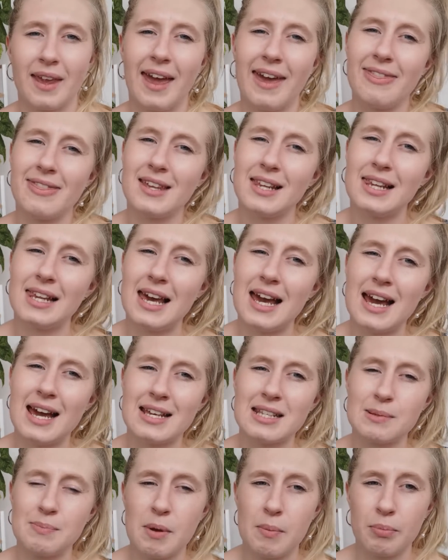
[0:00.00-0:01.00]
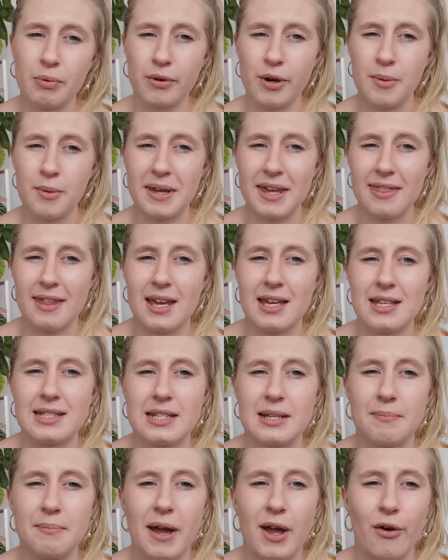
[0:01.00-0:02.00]
And the last Peperomia that is
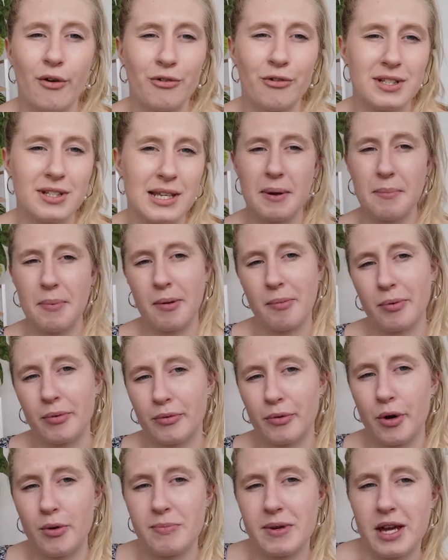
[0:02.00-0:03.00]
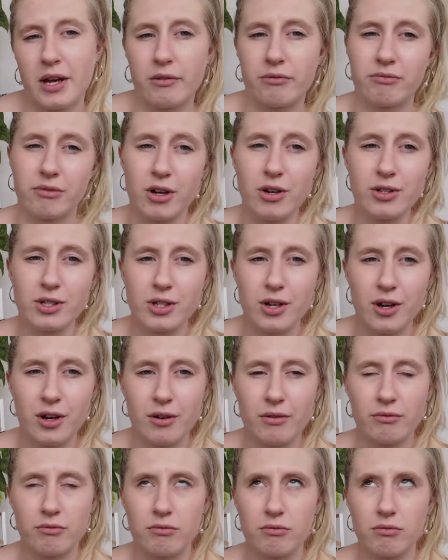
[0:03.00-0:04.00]
in my office, my Peperomia Rosso?